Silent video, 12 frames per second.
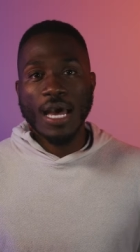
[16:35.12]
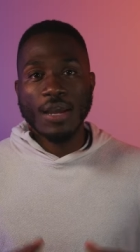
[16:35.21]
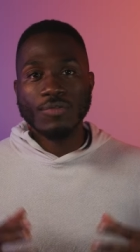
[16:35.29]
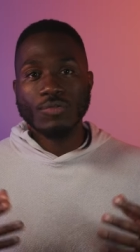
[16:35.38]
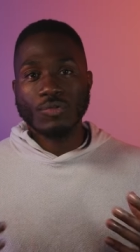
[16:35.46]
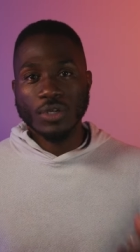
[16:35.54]
I
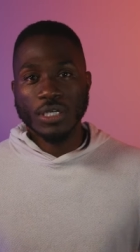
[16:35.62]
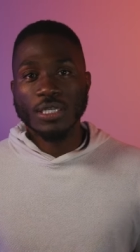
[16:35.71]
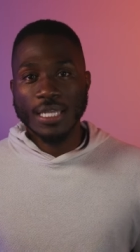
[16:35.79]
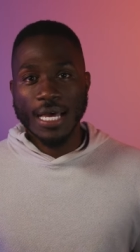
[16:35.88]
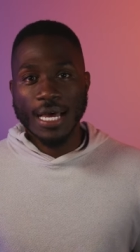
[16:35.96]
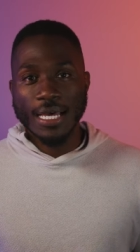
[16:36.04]

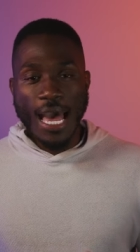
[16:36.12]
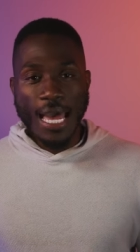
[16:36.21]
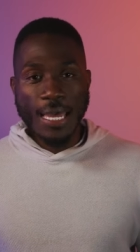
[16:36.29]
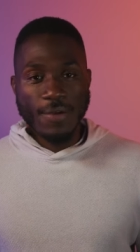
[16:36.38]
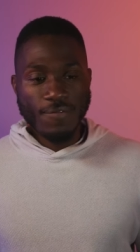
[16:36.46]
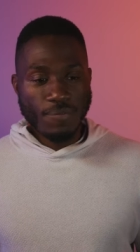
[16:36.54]
realize
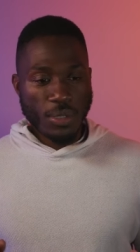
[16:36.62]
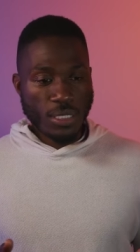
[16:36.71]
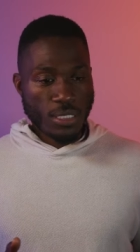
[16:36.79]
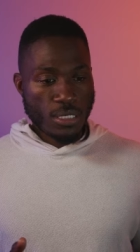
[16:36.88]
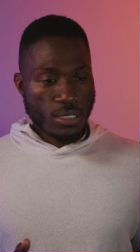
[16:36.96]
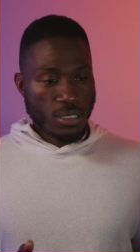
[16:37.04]
I've
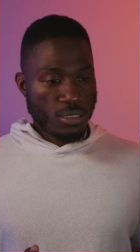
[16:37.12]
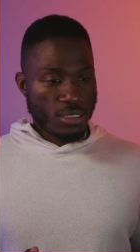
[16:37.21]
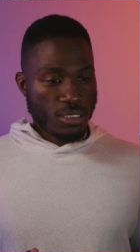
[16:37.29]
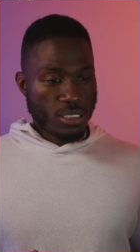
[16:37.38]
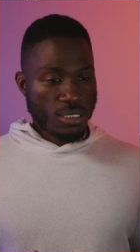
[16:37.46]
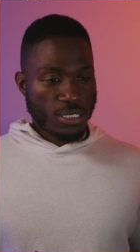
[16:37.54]
been
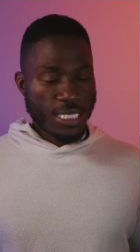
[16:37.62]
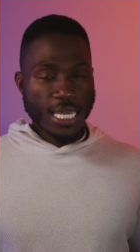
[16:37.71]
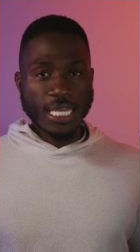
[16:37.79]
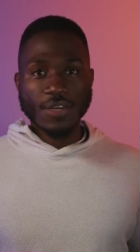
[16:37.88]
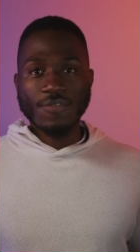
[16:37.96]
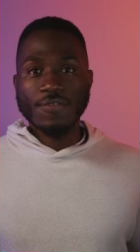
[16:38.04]
just
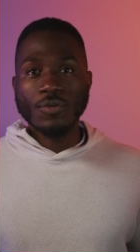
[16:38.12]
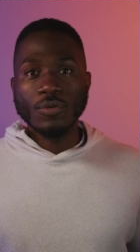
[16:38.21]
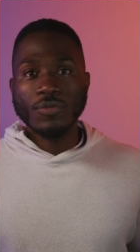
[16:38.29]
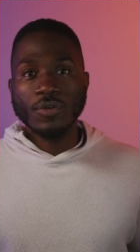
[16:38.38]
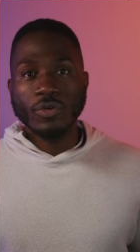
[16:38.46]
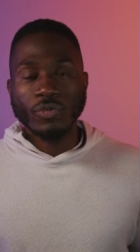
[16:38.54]
taking food
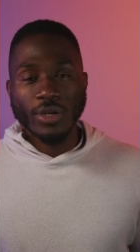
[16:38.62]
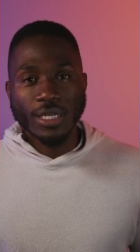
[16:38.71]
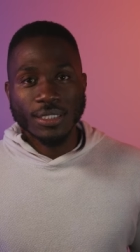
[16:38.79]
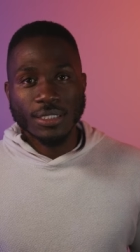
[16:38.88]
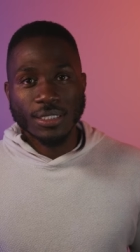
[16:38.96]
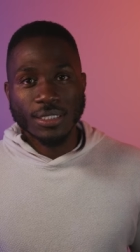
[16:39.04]
for
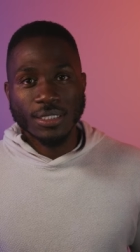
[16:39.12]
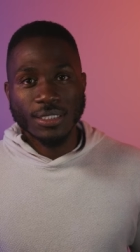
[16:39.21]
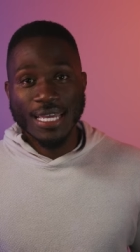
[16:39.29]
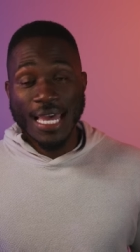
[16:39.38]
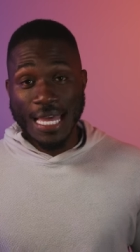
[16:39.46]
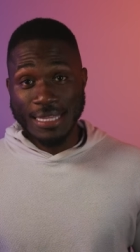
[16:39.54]
granted.
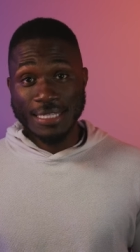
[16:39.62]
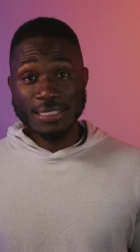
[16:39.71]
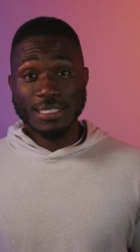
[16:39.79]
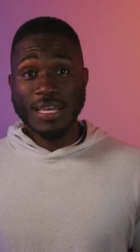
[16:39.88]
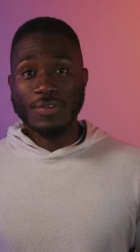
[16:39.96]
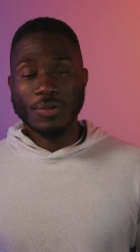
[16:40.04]
At this
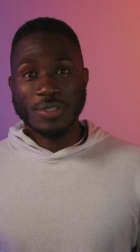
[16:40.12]
level